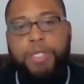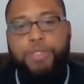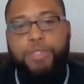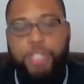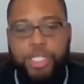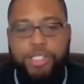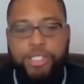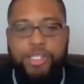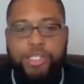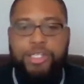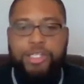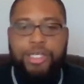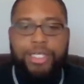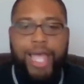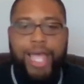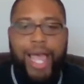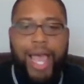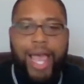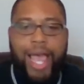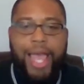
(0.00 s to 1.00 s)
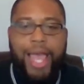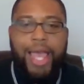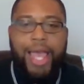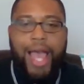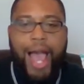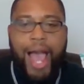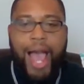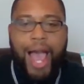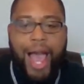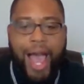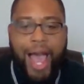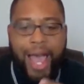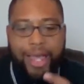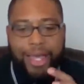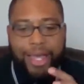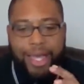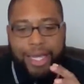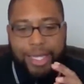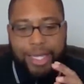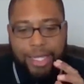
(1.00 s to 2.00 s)
Jesus says,
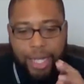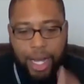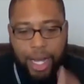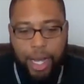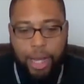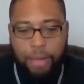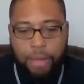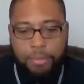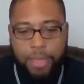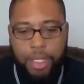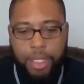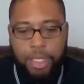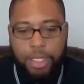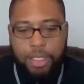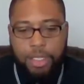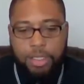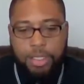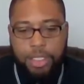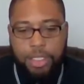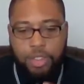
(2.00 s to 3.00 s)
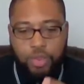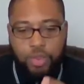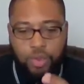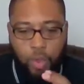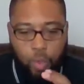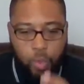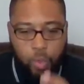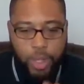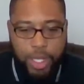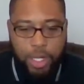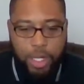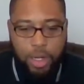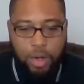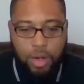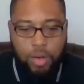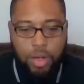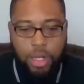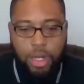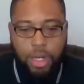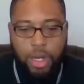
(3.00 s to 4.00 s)
I come to do the
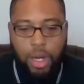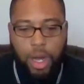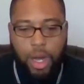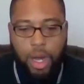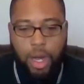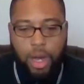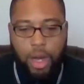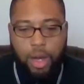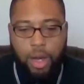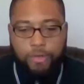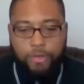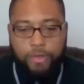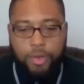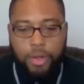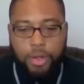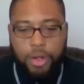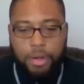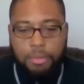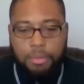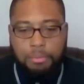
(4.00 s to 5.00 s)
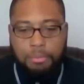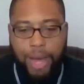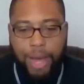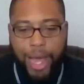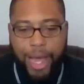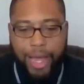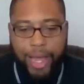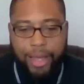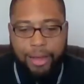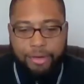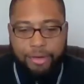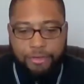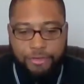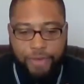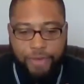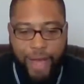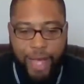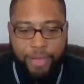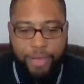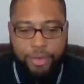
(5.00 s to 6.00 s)
will of my
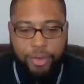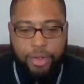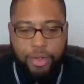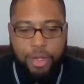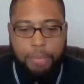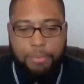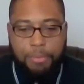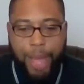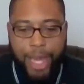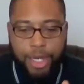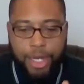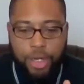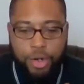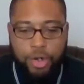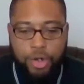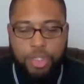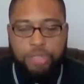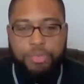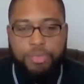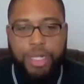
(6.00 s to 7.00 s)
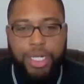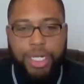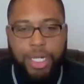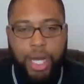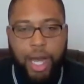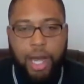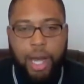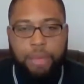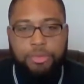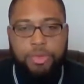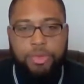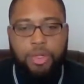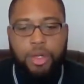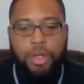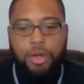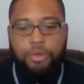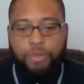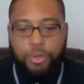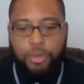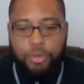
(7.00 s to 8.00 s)
Father. My nourishment comes
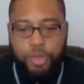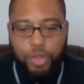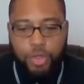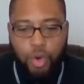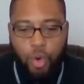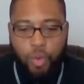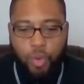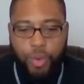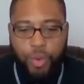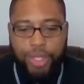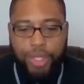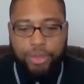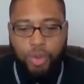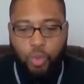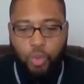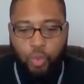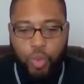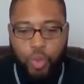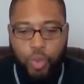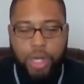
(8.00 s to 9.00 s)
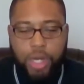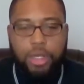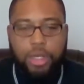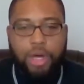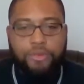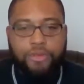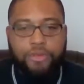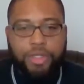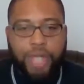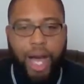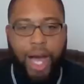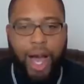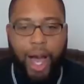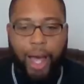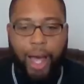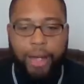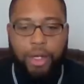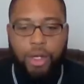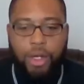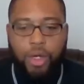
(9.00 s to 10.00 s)
from doing the will of
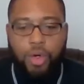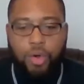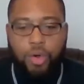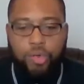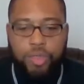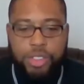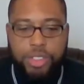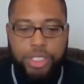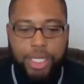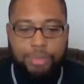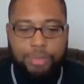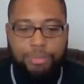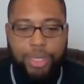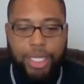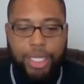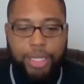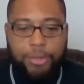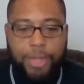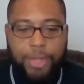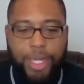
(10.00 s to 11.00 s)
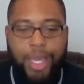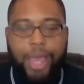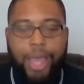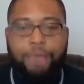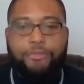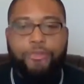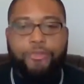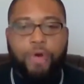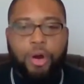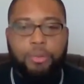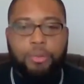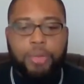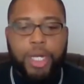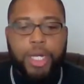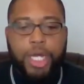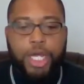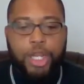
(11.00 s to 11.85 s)
God who sent me and from